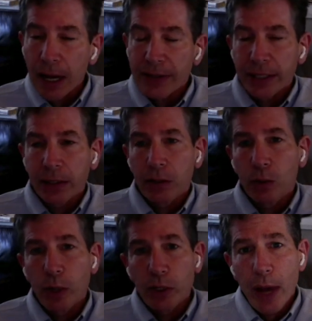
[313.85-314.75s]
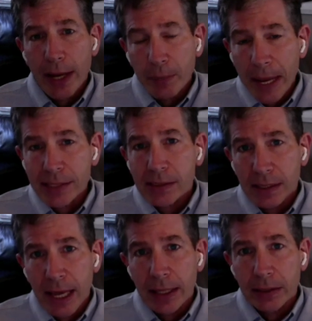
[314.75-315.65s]
I think when you add a mask
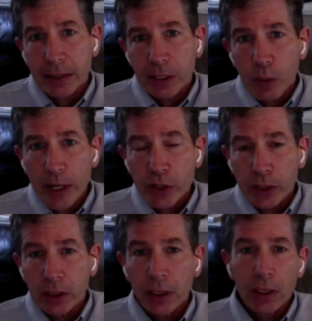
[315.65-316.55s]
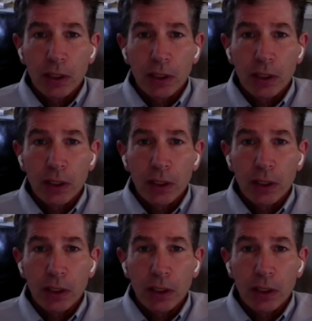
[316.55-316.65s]
to that equation,